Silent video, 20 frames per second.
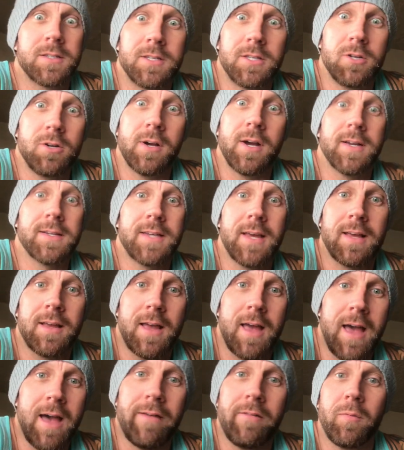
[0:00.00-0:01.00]
Do you guys
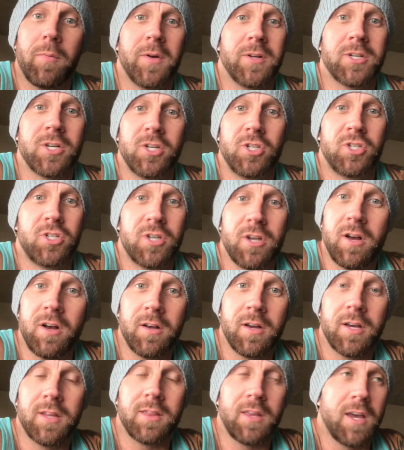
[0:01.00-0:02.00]
have a bunch of
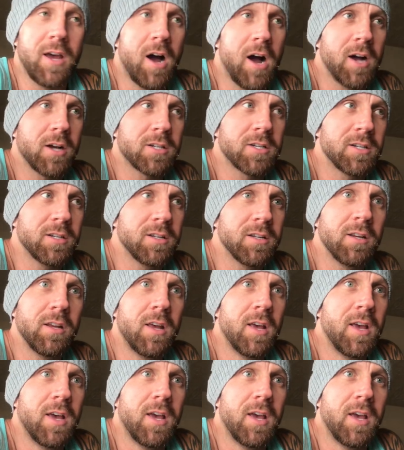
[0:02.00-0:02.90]
junk at the auction?